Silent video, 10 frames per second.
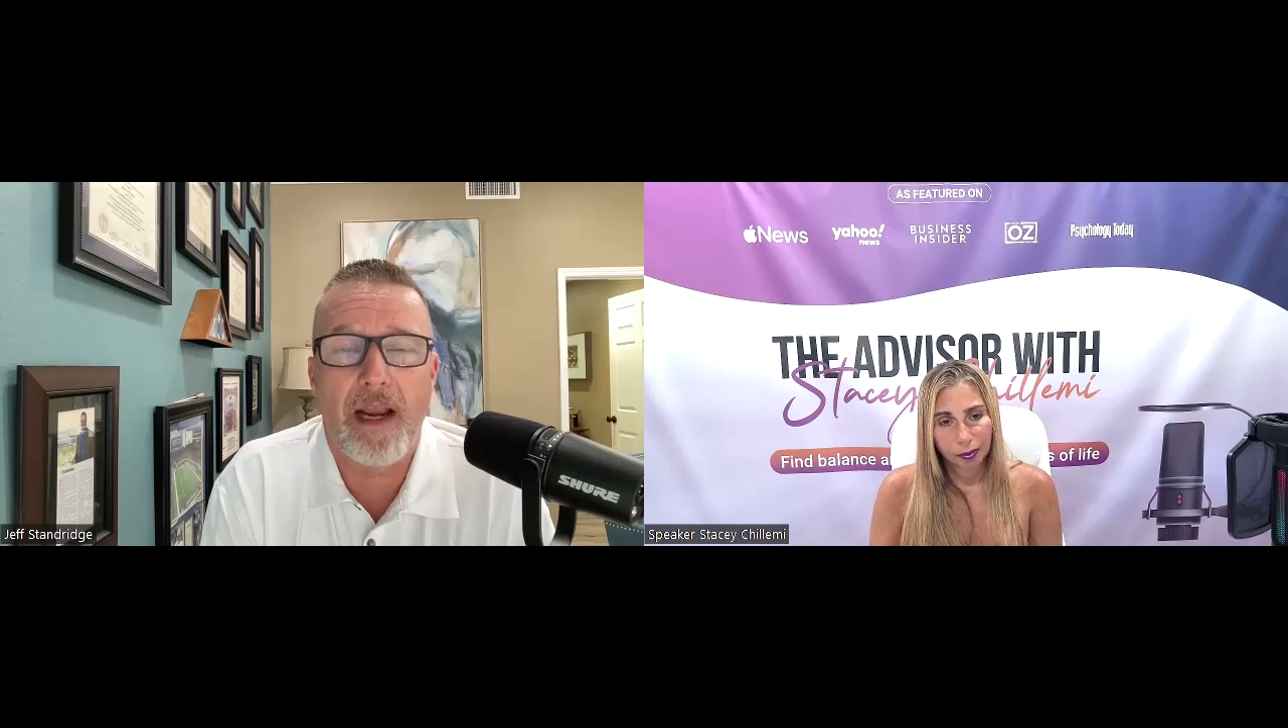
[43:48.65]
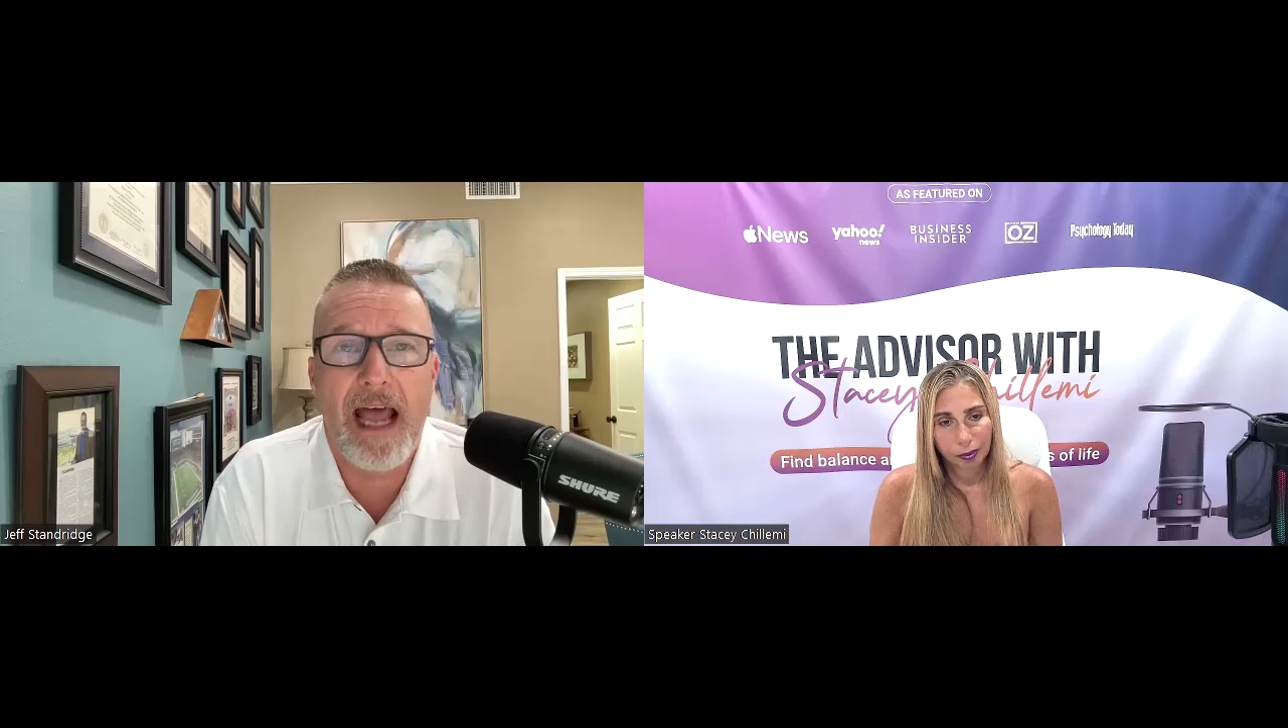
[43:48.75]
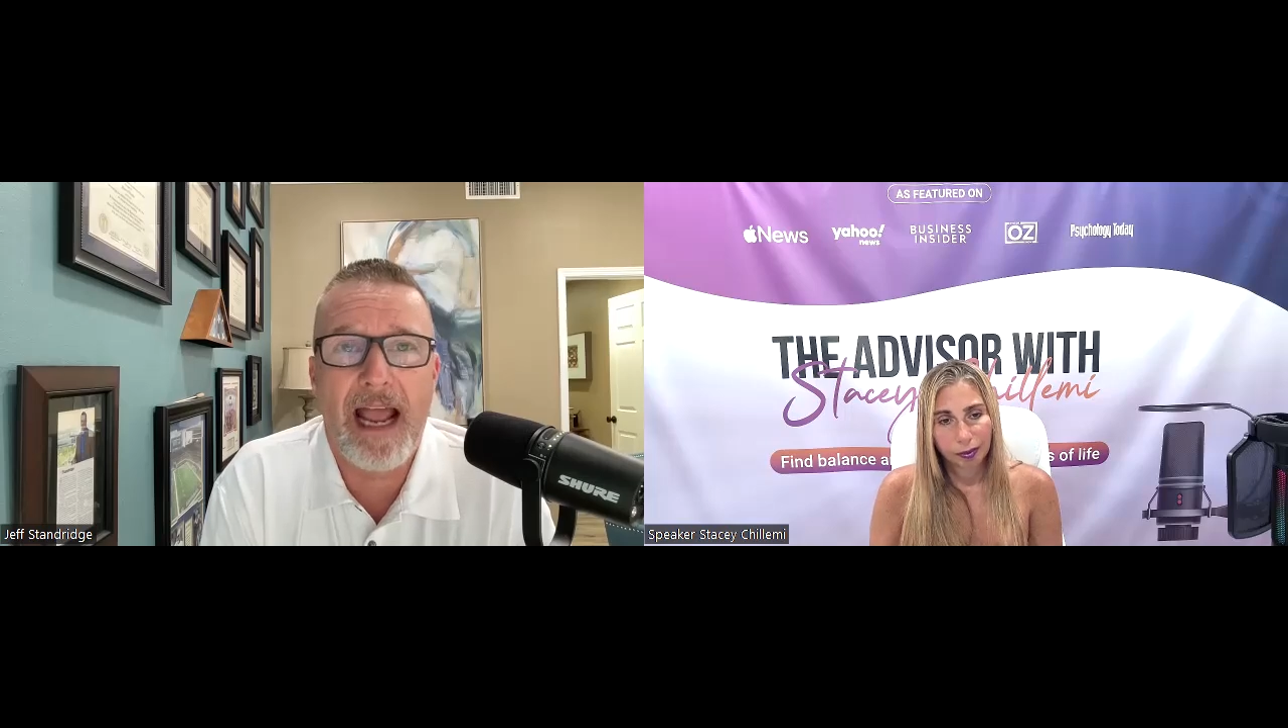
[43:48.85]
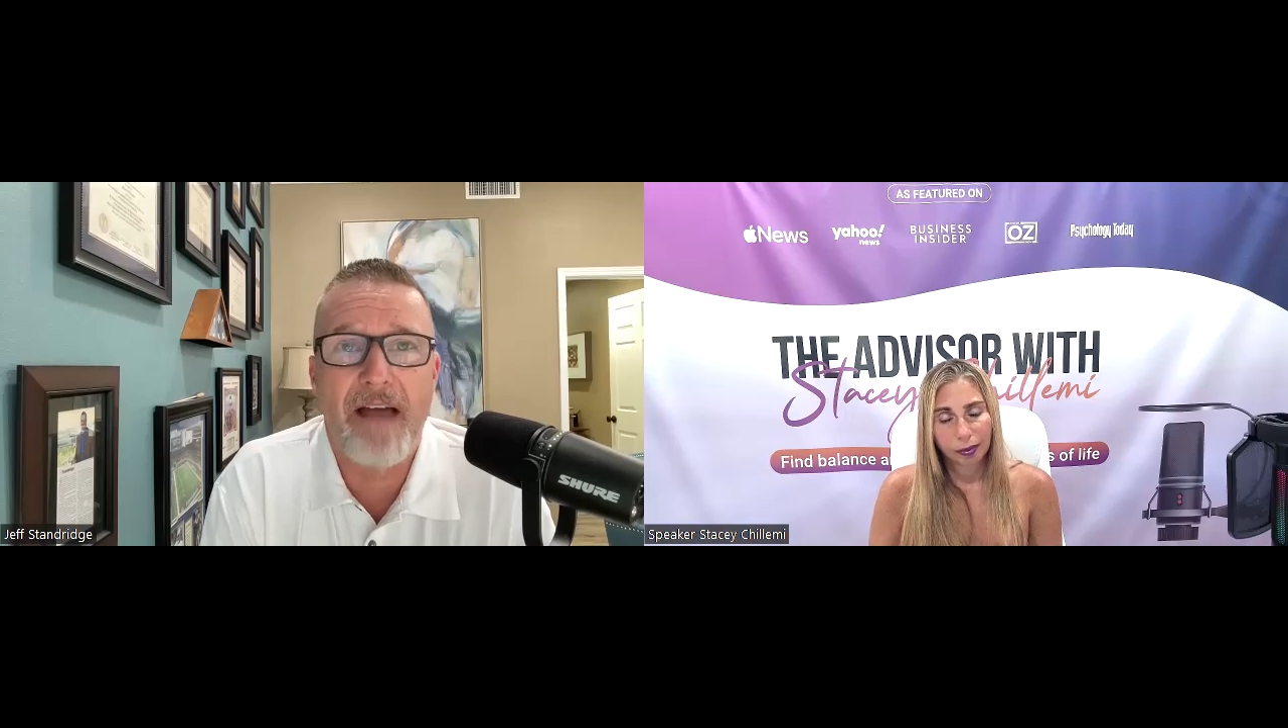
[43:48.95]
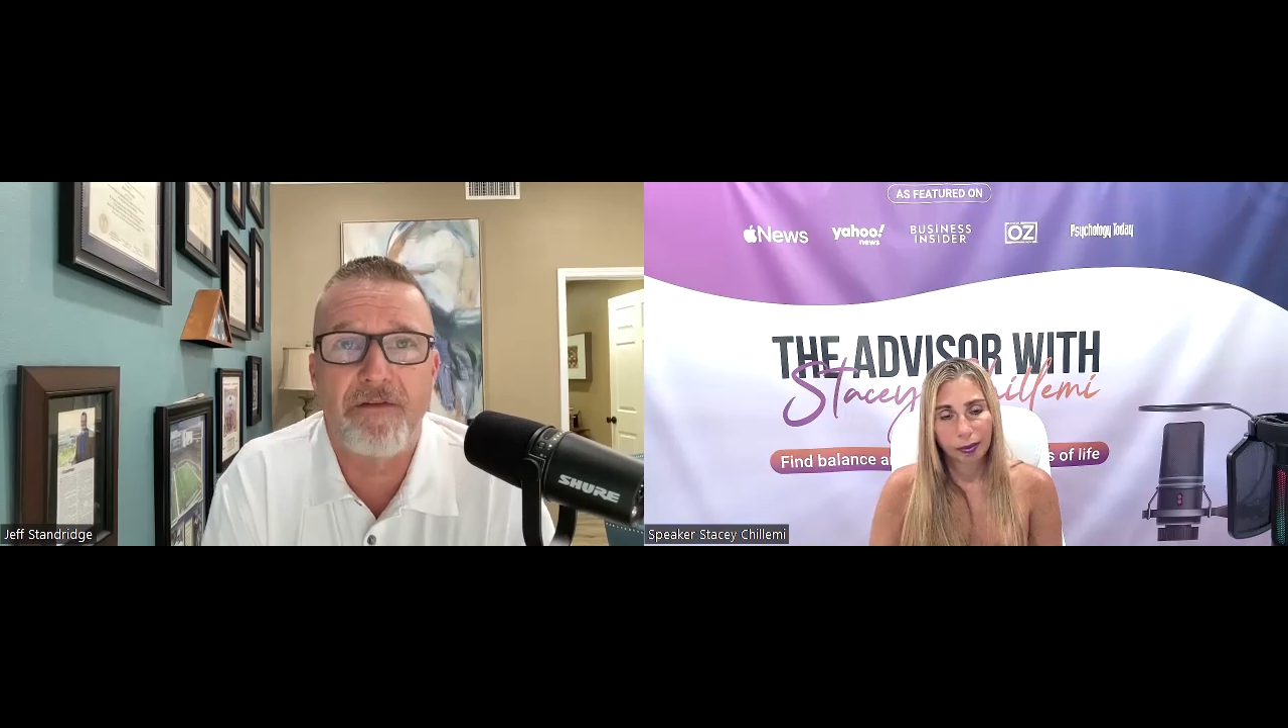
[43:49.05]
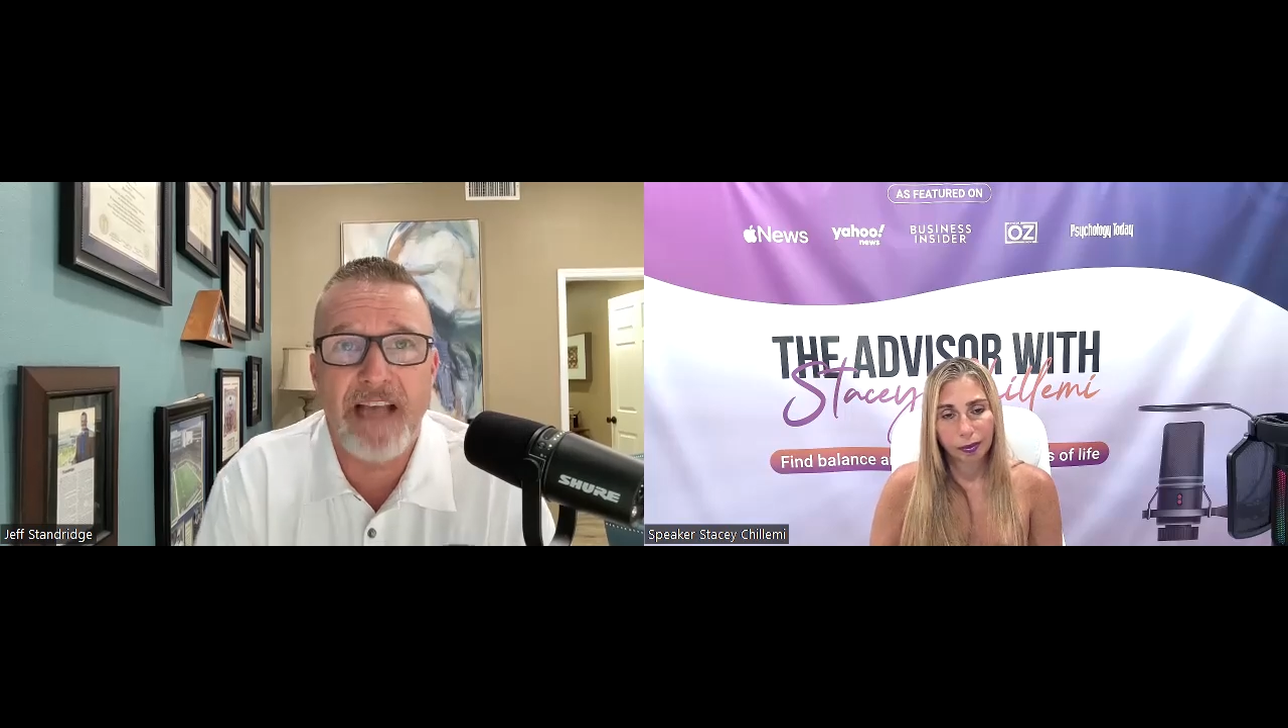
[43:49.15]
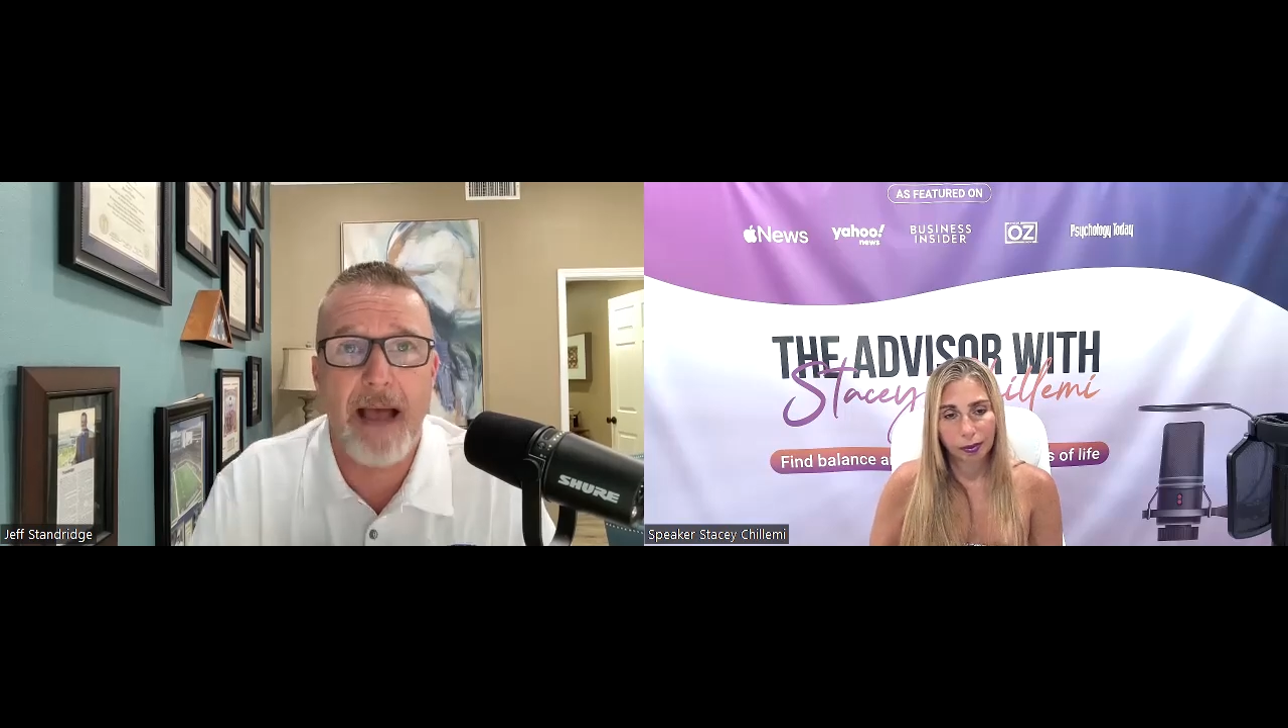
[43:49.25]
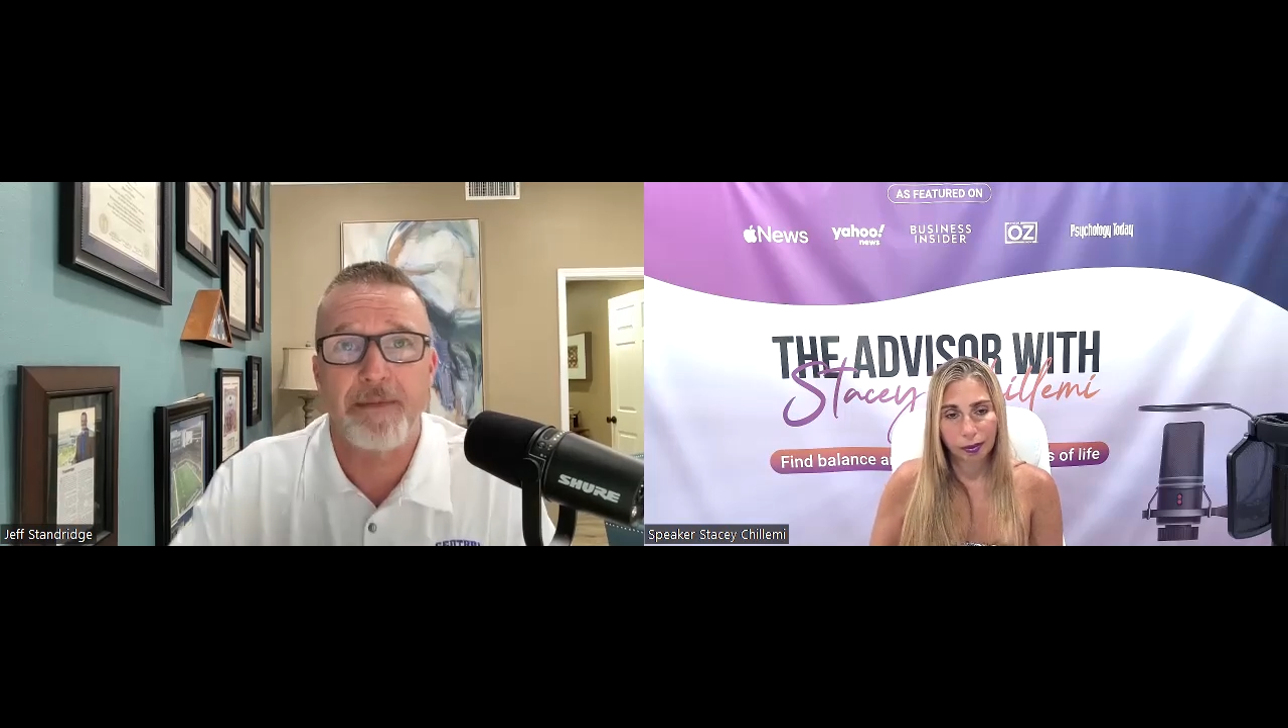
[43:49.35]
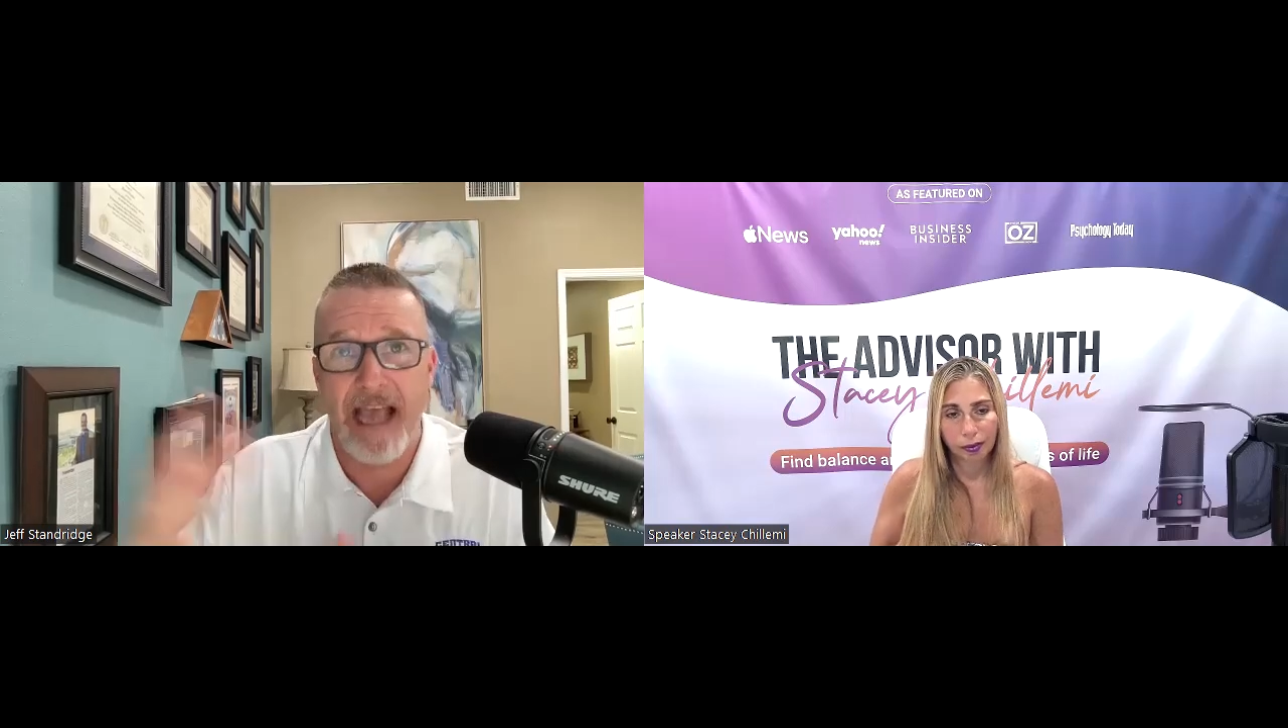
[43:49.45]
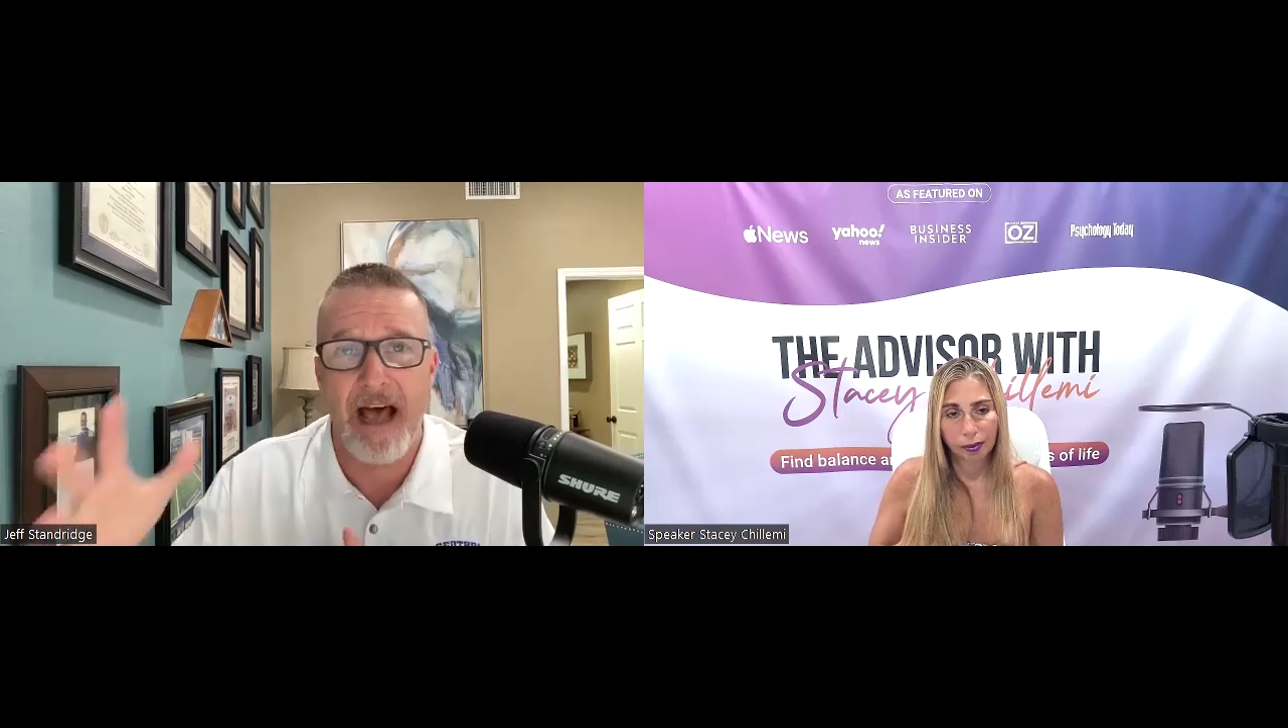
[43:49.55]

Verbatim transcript: or kind of have tapped